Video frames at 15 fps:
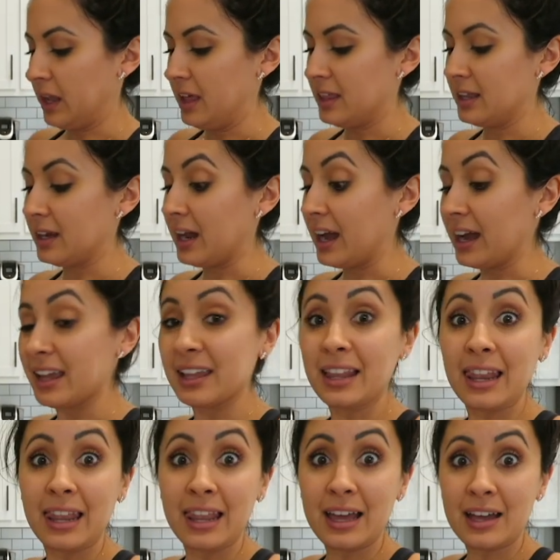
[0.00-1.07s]
And then I
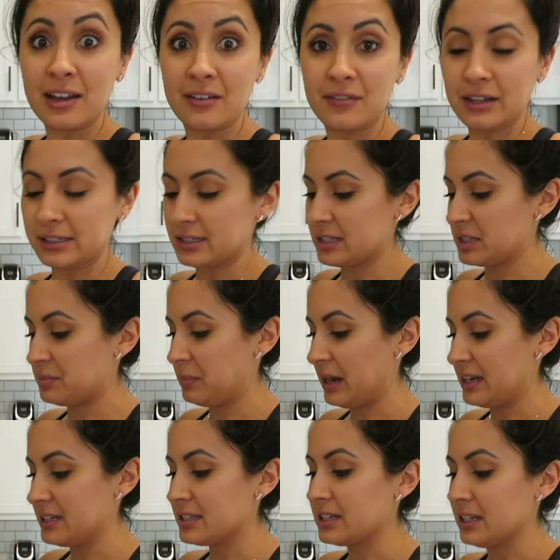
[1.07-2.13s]
love
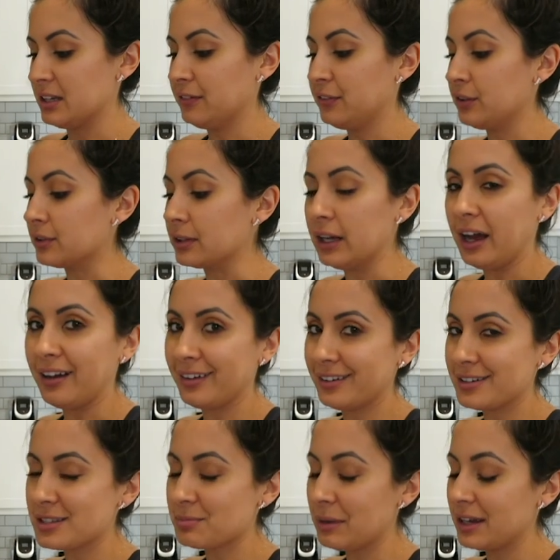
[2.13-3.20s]
spicy. If you're not
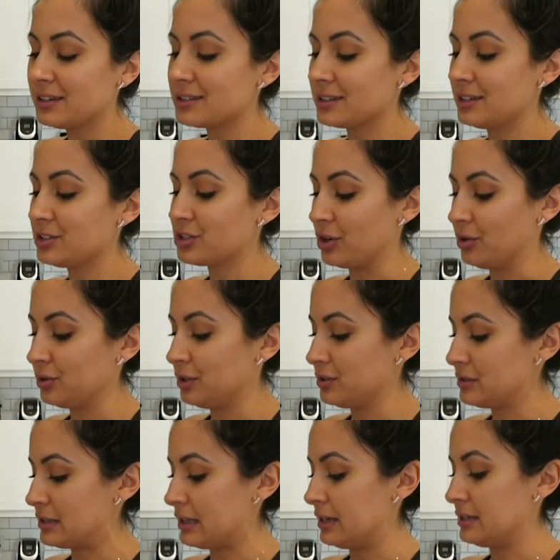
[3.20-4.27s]
into spicy, don't
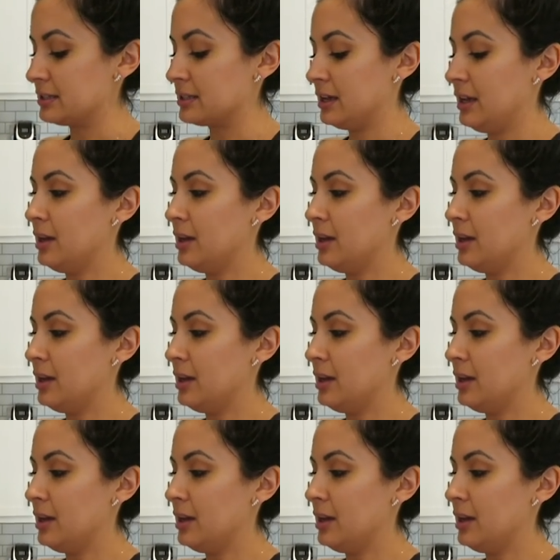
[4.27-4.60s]
use this.